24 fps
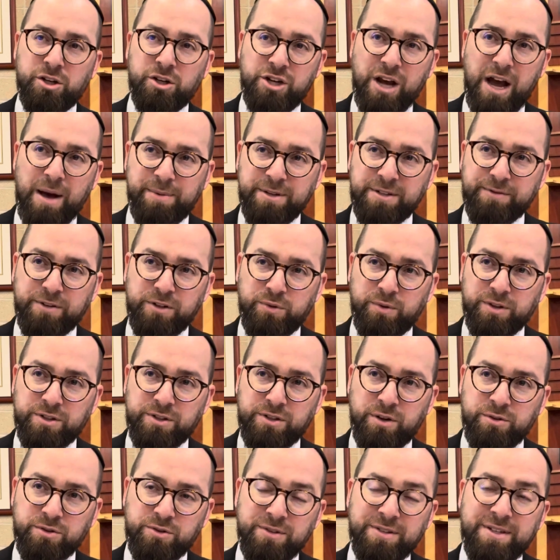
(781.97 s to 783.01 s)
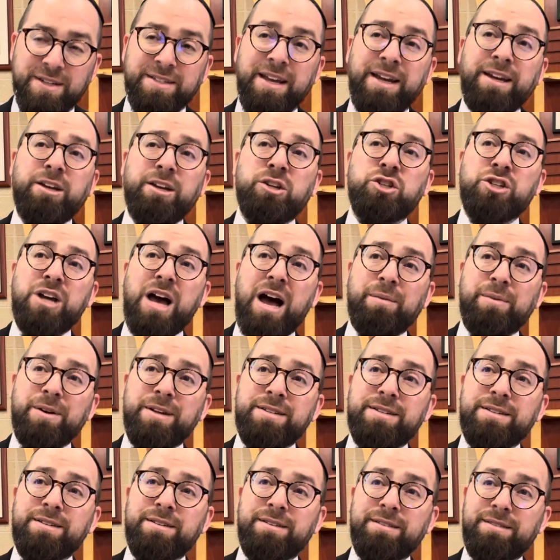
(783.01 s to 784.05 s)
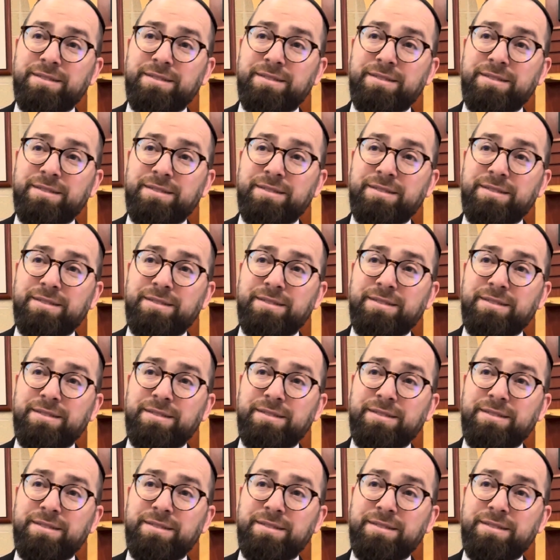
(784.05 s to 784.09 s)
Shabbos for doing so. So he says, in Shabbos,